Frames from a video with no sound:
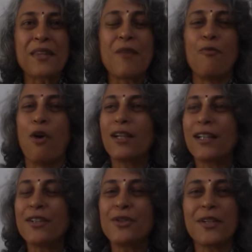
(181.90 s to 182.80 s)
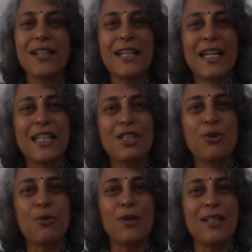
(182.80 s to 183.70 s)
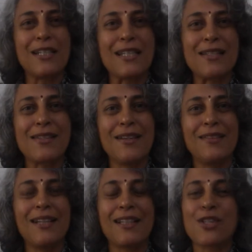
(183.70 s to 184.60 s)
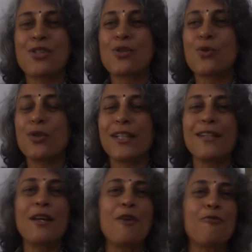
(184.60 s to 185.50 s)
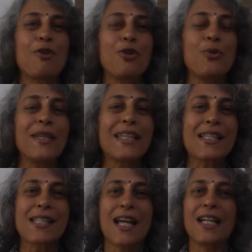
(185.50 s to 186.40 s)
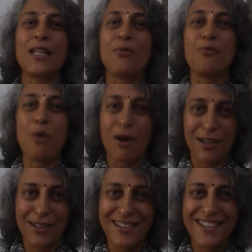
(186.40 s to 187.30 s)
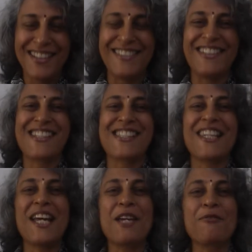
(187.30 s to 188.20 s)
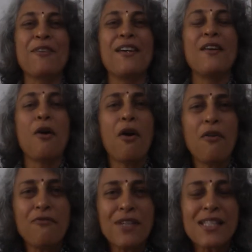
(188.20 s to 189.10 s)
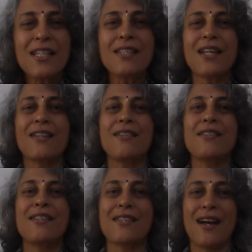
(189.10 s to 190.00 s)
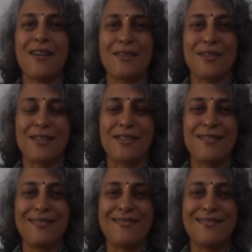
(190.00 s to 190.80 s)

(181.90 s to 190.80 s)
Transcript: what are your inherent qualities that are suited for doing exactly what in this life, obviously success is ours.